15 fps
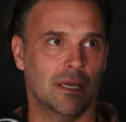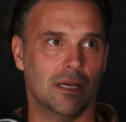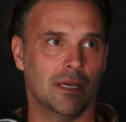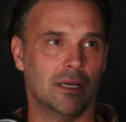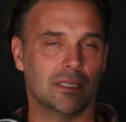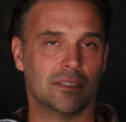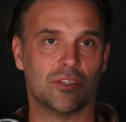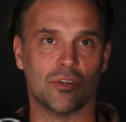
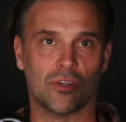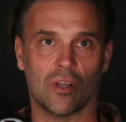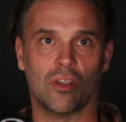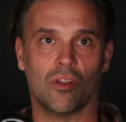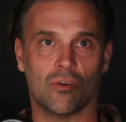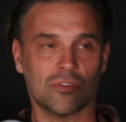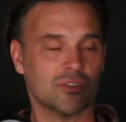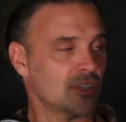It took a
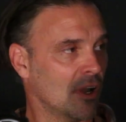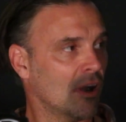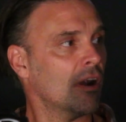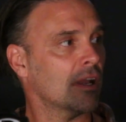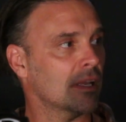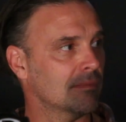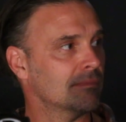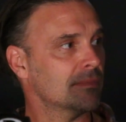long
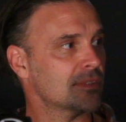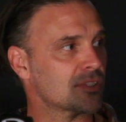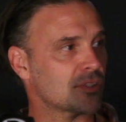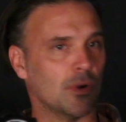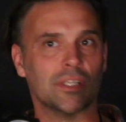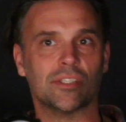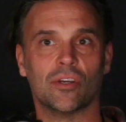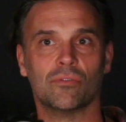time,
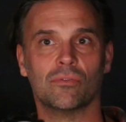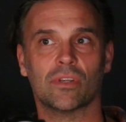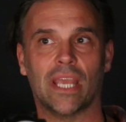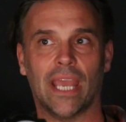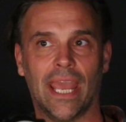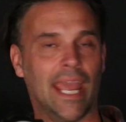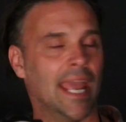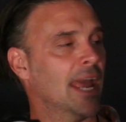so I don't
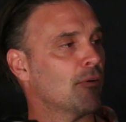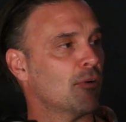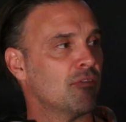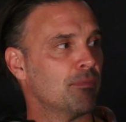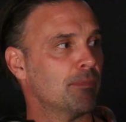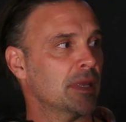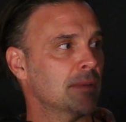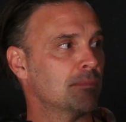care
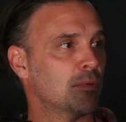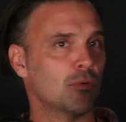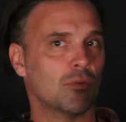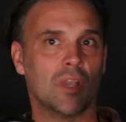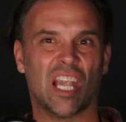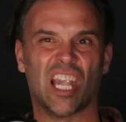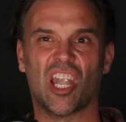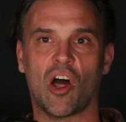if
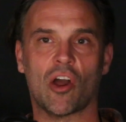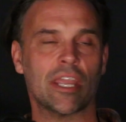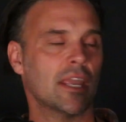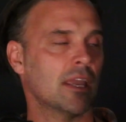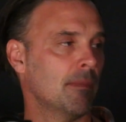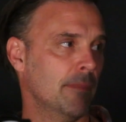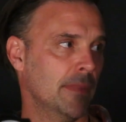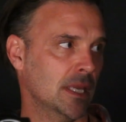people
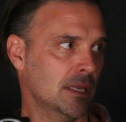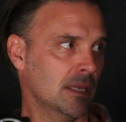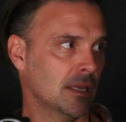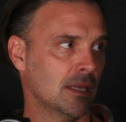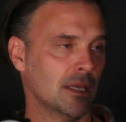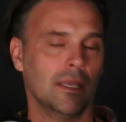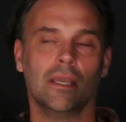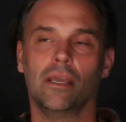like me
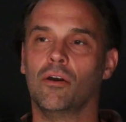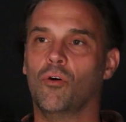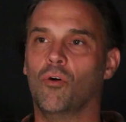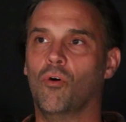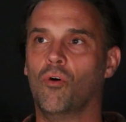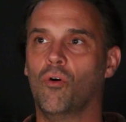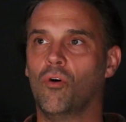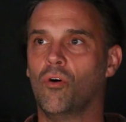
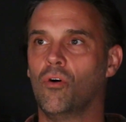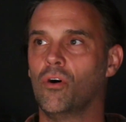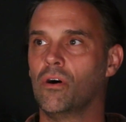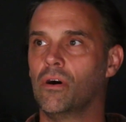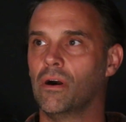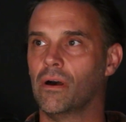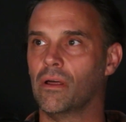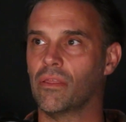or
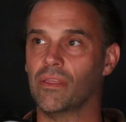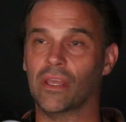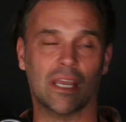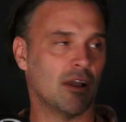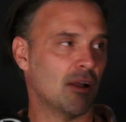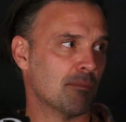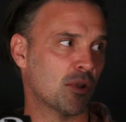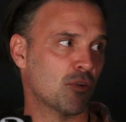
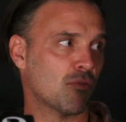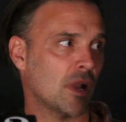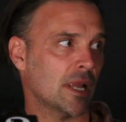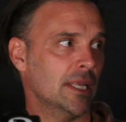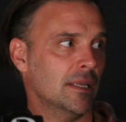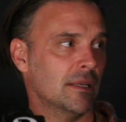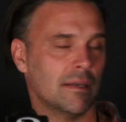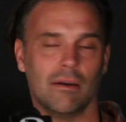think I'm
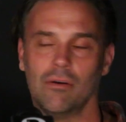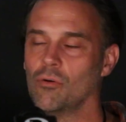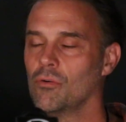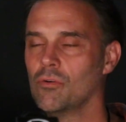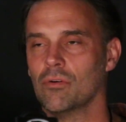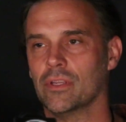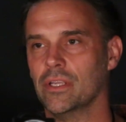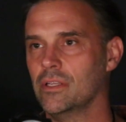great,
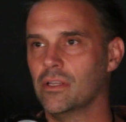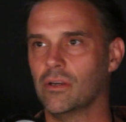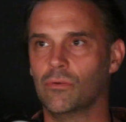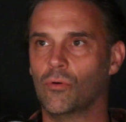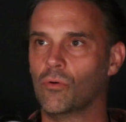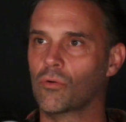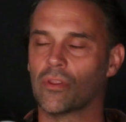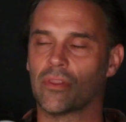or you know,
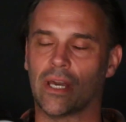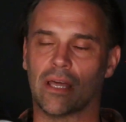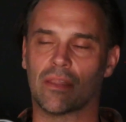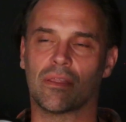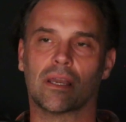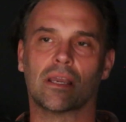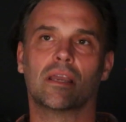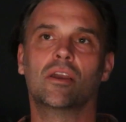all of that,
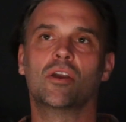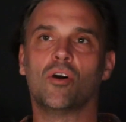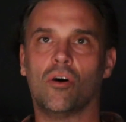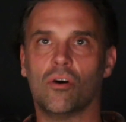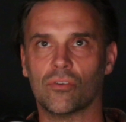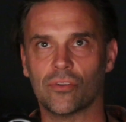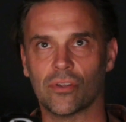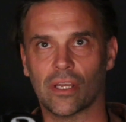thank
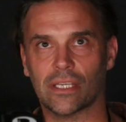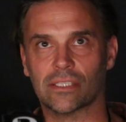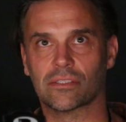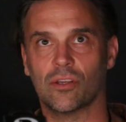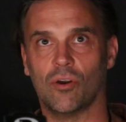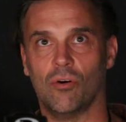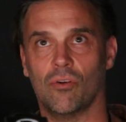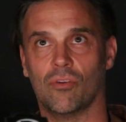God, has
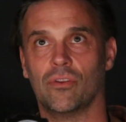gone.